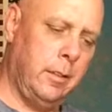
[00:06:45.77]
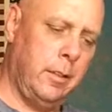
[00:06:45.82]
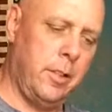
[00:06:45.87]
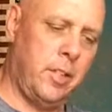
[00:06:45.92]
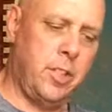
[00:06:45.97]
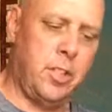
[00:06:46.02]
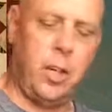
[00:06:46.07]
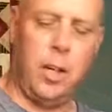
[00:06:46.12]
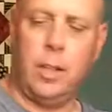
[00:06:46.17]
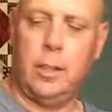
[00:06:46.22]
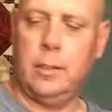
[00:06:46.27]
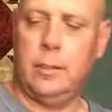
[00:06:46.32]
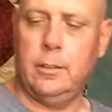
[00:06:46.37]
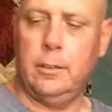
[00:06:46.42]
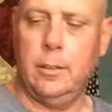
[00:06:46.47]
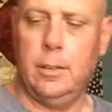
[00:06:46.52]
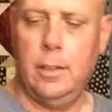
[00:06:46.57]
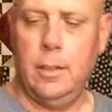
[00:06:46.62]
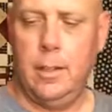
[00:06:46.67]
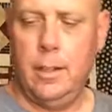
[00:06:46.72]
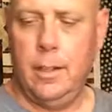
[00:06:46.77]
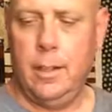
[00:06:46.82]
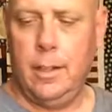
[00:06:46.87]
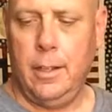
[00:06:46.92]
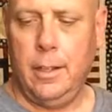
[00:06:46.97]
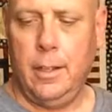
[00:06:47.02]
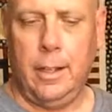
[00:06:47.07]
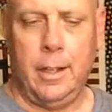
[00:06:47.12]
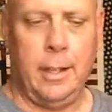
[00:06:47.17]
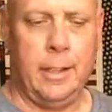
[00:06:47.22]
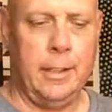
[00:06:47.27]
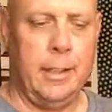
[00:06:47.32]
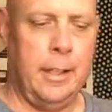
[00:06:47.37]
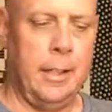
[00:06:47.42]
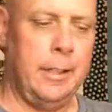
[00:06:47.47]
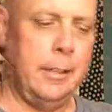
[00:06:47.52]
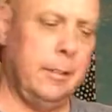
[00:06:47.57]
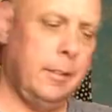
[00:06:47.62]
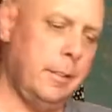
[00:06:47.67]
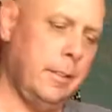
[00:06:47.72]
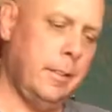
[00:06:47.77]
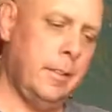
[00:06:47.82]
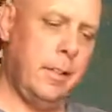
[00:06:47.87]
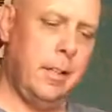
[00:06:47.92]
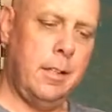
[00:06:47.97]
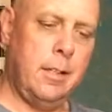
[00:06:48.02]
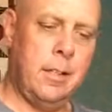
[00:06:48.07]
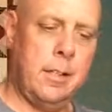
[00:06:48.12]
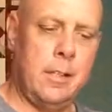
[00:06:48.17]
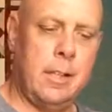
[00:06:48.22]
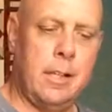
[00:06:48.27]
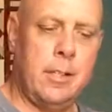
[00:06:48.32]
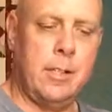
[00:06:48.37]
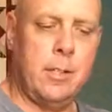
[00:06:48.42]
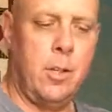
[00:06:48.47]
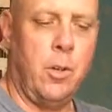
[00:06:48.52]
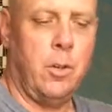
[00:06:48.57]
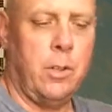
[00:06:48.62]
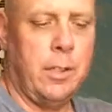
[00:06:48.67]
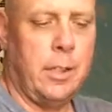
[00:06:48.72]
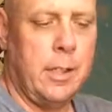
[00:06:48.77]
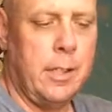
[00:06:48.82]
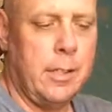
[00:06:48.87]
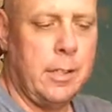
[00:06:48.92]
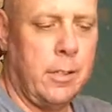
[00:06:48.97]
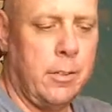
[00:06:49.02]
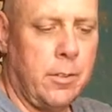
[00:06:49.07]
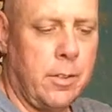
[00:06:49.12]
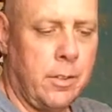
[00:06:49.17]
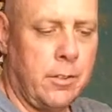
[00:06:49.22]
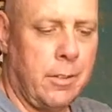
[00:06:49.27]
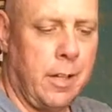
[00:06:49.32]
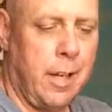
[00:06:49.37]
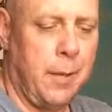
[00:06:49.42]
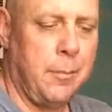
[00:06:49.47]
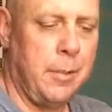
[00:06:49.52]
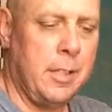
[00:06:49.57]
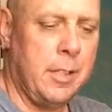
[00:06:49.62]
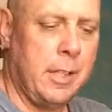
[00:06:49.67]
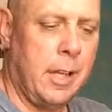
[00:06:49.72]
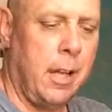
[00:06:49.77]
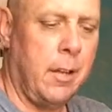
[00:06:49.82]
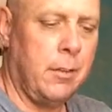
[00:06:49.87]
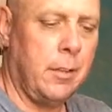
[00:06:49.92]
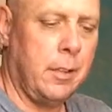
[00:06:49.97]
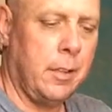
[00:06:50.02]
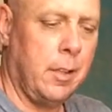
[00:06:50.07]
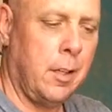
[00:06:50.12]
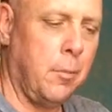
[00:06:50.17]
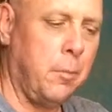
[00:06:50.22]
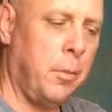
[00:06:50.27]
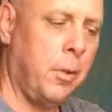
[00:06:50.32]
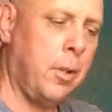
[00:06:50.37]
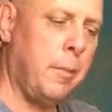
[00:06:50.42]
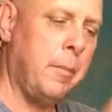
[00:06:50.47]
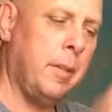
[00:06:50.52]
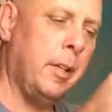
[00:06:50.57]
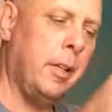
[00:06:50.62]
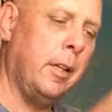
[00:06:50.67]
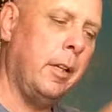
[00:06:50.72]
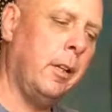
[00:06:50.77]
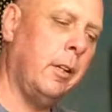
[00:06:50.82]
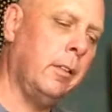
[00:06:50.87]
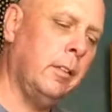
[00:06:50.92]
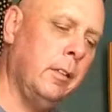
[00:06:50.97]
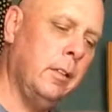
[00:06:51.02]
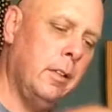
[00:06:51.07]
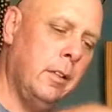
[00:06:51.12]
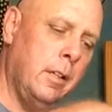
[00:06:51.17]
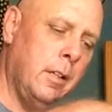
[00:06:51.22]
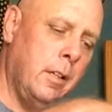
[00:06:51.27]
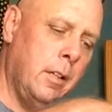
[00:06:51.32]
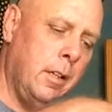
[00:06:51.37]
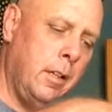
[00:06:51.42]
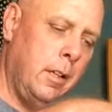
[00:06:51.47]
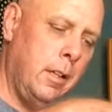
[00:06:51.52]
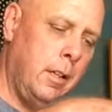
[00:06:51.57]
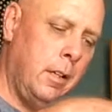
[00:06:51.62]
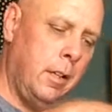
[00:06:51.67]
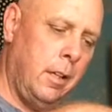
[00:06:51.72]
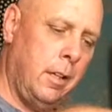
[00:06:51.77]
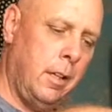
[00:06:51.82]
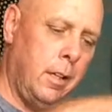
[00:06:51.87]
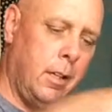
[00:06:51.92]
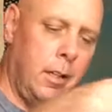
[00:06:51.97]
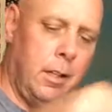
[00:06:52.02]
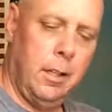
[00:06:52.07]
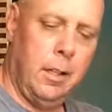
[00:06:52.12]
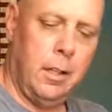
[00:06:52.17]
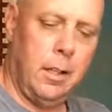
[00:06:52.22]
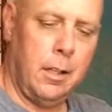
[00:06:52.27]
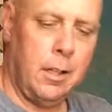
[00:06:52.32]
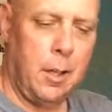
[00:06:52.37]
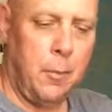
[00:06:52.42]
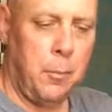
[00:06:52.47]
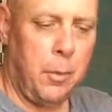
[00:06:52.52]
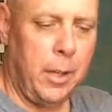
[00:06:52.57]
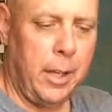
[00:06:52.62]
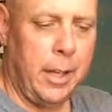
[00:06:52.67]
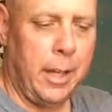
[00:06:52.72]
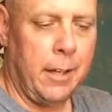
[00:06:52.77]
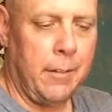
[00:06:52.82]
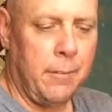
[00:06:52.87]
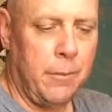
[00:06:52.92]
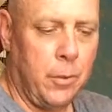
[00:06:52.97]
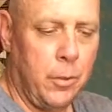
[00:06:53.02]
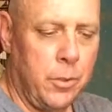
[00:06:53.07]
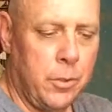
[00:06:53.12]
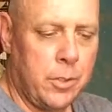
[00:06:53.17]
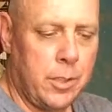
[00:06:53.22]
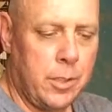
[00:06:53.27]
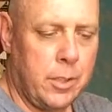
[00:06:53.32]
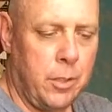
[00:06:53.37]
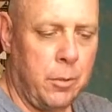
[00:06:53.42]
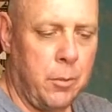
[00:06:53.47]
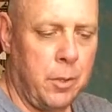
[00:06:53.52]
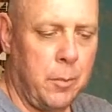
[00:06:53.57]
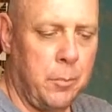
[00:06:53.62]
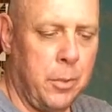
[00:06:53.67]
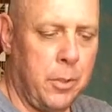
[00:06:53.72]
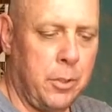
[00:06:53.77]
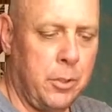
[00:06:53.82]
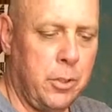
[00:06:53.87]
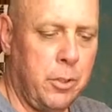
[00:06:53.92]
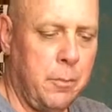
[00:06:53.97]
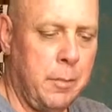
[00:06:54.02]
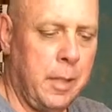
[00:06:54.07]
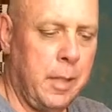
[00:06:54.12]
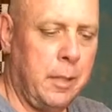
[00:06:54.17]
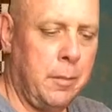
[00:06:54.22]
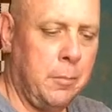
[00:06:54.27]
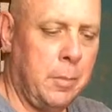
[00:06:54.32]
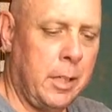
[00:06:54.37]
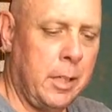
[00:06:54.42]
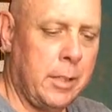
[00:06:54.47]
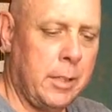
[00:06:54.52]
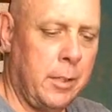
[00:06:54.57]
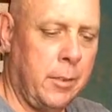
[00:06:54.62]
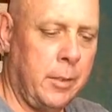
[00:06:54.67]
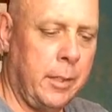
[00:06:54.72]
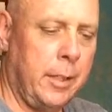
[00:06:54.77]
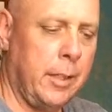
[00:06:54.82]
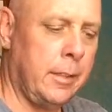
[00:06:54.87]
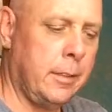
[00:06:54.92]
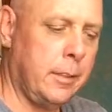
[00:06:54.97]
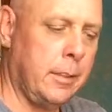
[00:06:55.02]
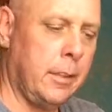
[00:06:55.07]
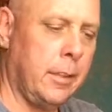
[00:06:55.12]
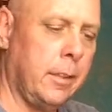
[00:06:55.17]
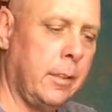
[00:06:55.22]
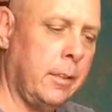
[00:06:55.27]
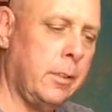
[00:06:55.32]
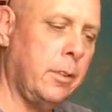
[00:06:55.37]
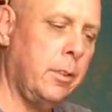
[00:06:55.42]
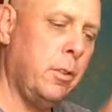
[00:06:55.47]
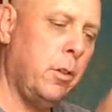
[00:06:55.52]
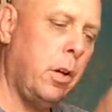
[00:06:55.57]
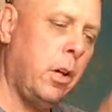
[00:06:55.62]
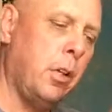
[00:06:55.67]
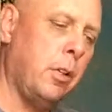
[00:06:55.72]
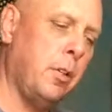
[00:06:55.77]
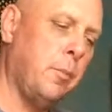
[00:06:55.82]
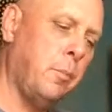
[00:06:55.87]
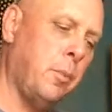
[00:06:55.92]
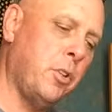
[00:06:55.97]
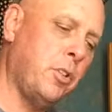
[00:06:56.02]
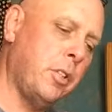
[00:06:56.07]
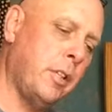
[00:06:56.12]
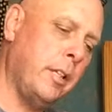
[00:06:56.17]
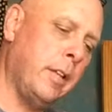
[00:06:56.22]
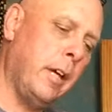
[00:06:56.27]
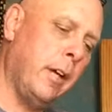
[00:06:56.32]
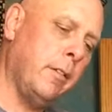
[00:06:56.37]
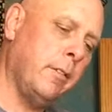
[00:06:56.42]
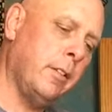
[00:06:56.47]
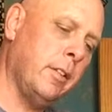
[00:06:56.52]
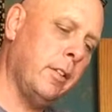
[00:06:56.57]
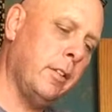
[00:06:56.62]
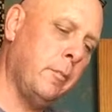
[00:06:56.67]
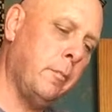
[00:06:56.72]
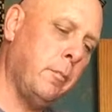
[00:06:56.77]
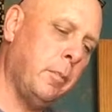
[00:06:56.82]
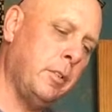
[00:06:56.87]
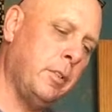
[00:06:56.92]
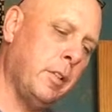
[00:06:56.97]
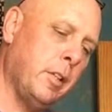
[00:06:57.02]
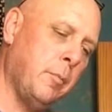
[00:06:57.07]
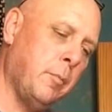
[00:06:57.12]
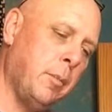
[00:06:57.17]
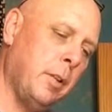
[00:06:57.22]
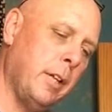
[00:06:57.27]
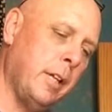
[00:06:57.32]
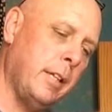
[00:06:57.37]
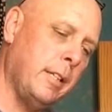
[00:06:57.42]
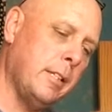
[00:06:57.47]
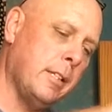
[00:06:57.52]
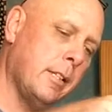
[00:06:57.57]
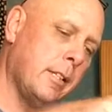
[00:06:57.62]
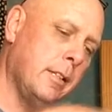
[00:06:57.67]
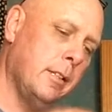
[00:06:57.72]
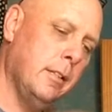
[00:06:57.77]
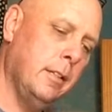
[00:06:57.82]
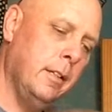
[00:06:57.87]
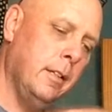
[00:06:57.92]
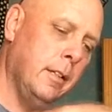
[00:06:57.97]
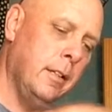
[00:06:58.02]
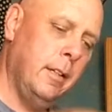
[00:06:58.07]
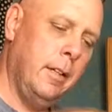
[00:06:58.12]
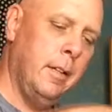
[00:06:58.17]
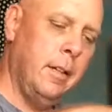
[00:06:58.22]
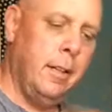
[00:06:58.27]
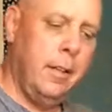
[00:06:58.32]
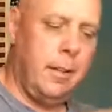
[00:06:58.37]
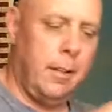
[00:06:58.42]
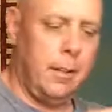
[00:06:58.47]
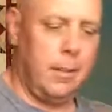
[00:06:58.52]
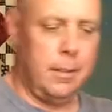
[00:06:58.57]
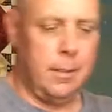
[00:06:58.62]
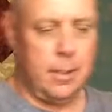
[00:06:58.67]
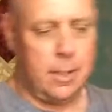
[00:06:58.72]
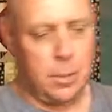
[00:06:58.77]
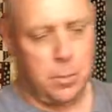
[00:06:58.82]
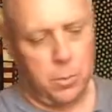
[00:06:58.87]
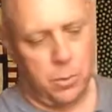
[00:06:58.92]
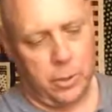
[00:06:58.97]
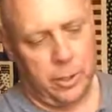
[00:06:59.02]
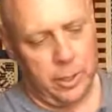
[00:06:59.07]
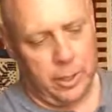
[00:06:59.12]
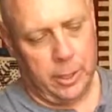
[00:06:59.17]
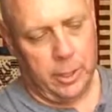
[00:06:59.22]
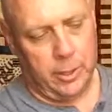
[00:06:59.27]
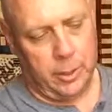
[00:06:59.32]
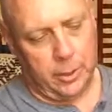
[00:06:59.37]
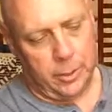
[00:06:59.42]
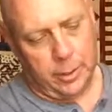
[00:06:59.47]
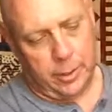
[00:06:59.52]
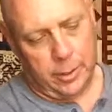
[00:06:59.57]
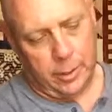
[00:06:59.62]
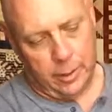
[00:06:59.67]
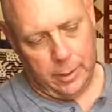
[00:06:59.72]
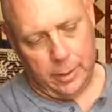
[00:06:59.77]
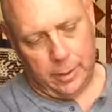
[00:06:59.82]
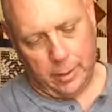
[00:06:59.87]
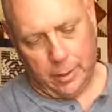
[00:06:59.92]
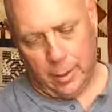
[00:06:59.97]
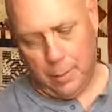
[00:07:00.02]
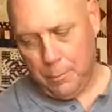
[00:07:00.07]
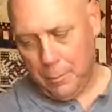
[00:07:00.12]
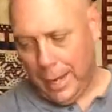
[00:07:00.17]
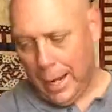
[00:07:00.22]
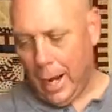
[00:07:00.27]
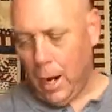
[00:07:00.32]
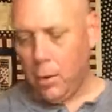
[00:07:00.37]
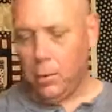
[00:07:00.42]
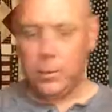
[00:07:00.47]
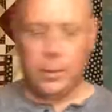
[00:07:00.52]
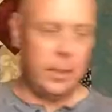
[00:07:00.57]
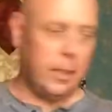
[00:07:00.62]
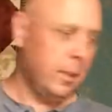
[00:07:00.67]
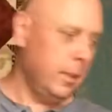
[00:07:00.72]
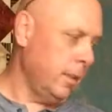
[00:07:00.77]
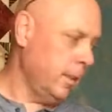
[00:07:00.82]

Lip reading: to start. And again, since I soaked these, I'll just grab these out and I'll put them in there. A couple of handfuls. Don't want to put too many because it'll get too hard to push it down to the blades. This will yield about